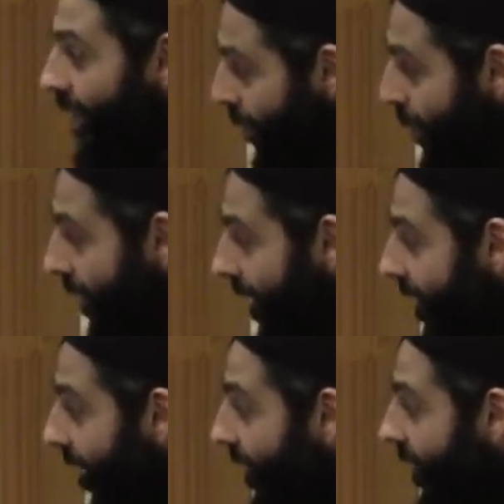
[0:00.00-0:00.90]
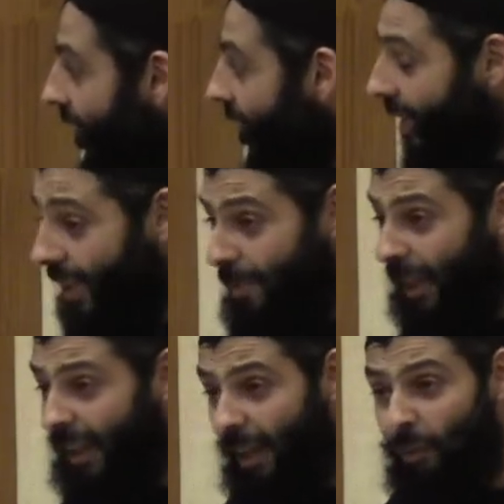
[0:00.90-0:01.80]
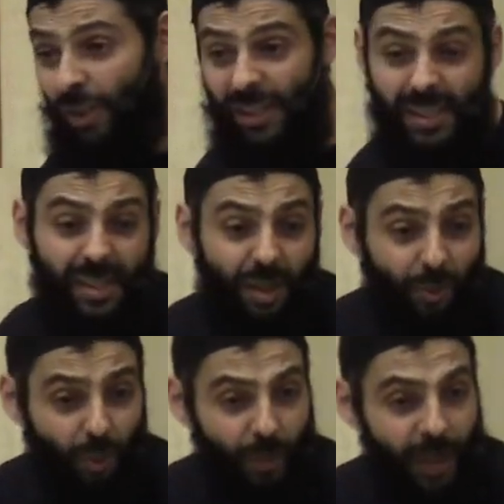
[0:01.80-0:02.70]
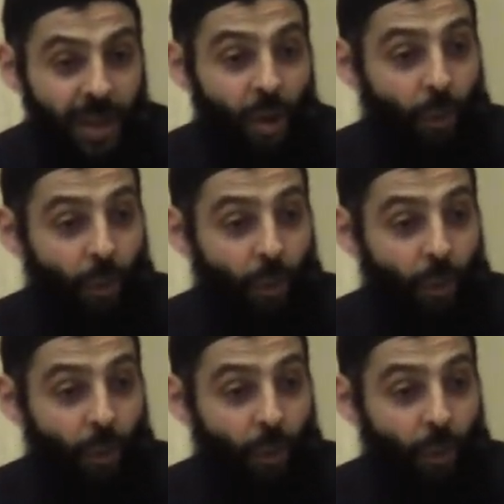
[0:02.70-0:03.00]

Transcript: Some people say that. It seemed that life was easier for me.